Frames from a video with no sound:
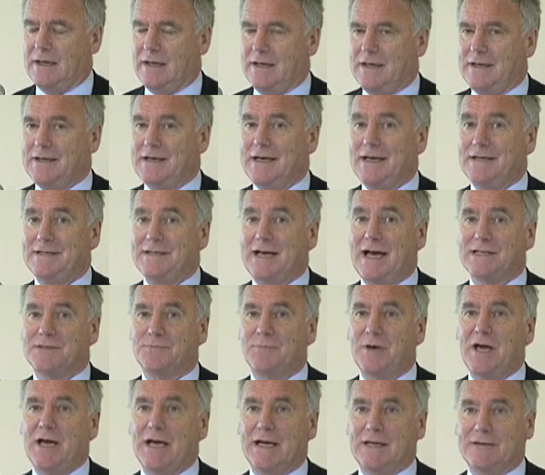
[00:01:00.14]
It has
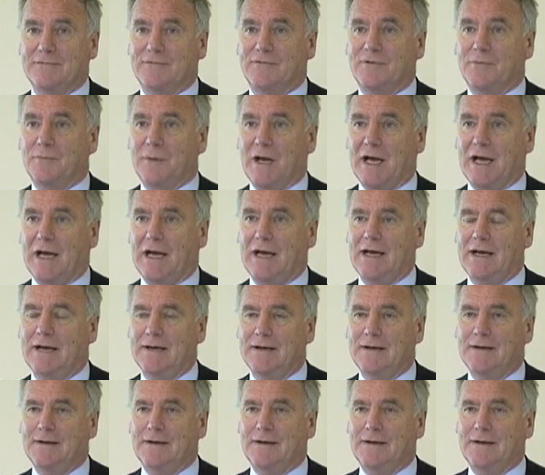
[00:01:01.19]
been, for me,